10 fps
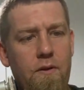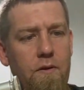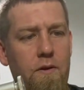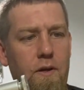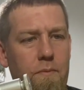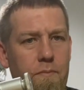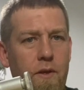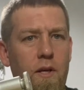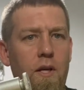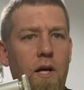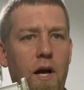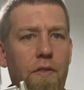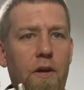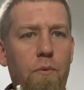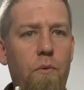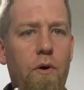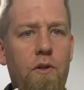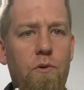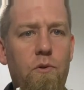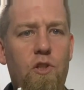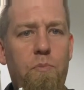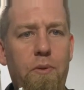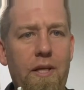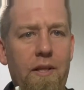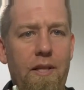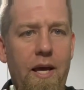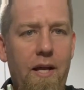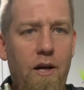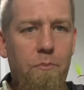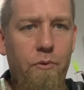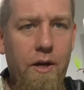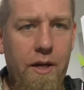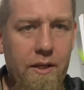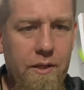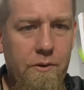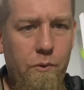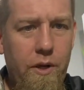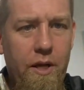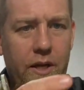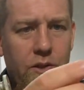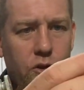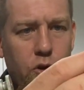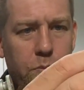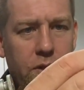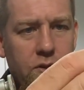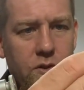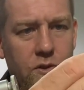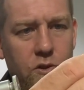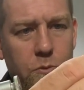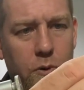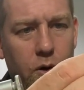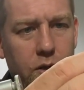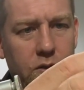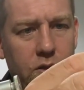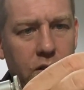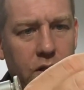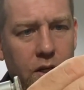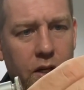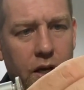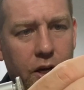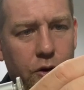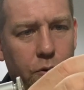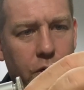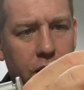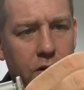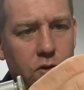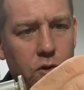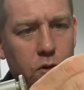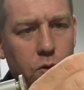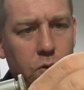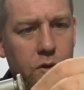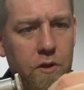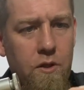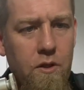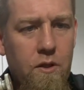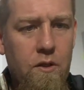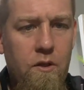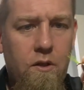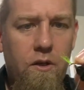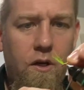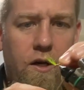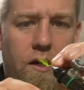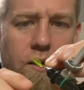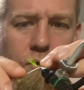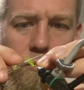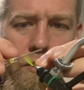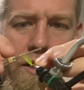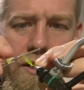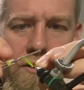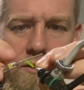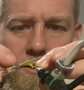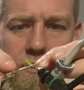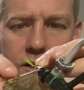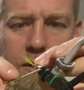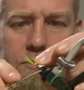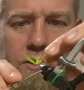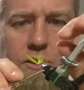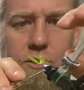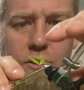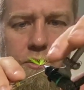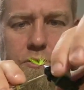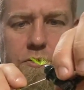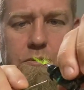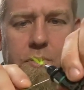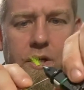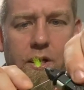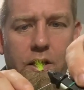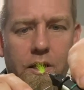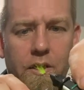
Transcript: Okay. And then we want to split that upright wing into two pieces, two parts, and create two wings opposite each other, making a